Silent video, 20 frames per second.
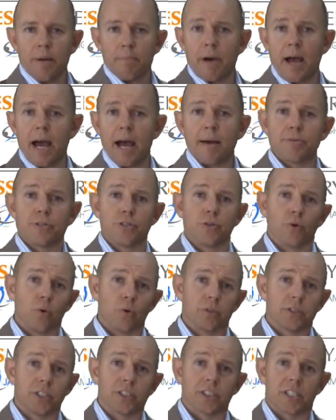perhaps
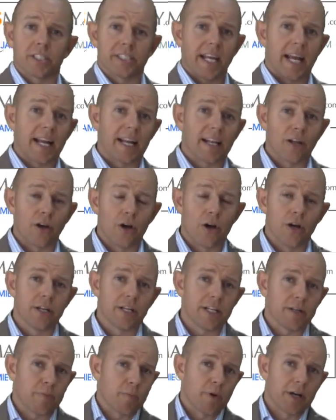yours is a
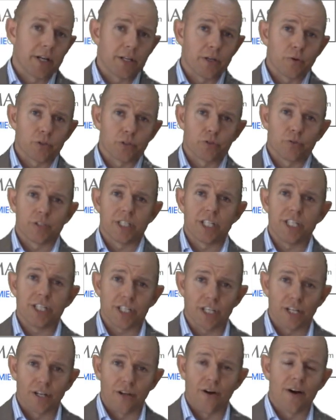standalone in one of your
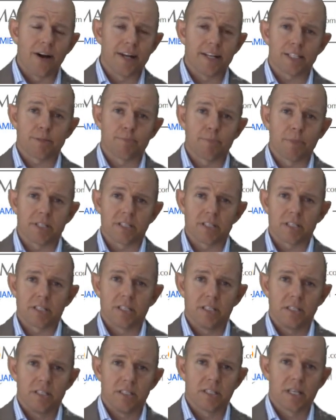strategic alliance
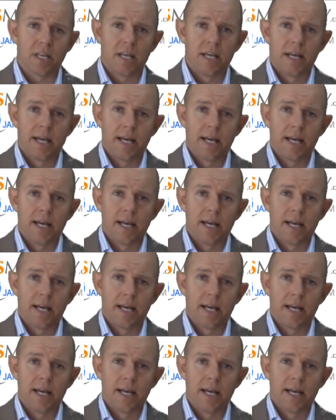businesses.